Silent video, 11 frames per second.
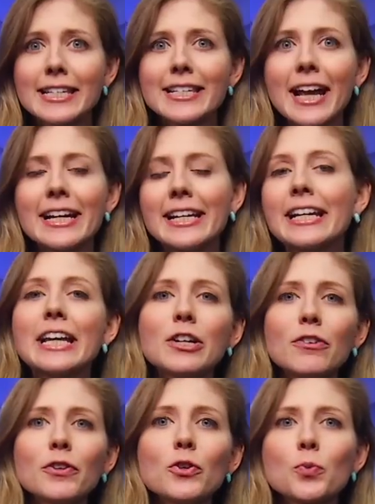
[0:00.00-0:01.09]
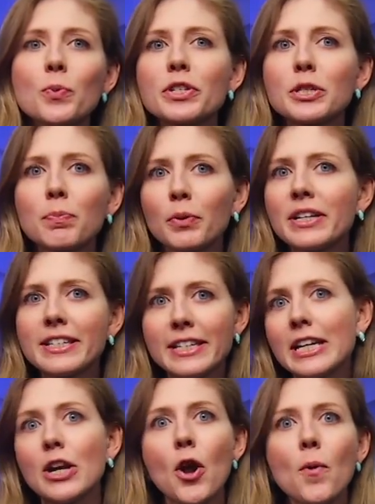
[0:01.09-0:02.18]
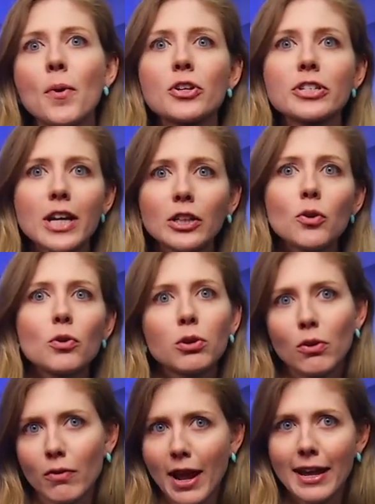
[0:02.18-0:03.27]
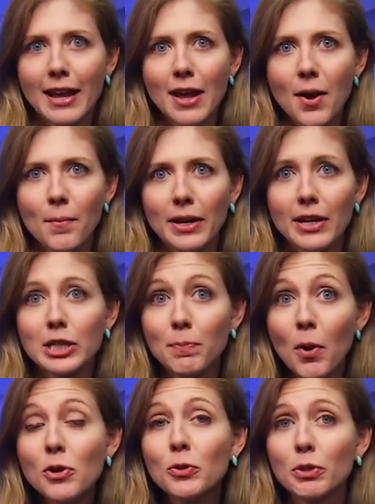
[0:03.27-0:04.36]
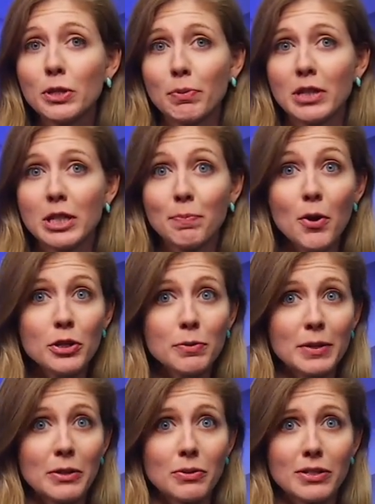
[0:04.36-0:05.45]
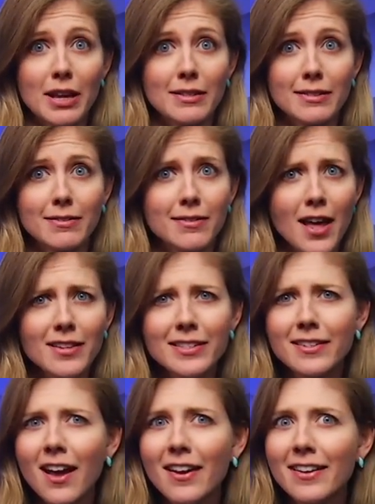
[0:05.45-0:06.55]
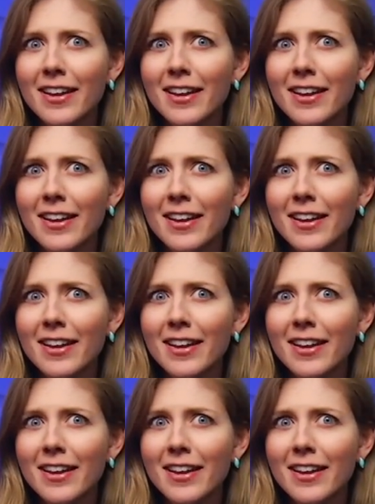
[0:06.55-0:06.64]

citing interviews with Sprint CEO Marcelo Claure. But I spoke to a Sprint spokesman who says that's not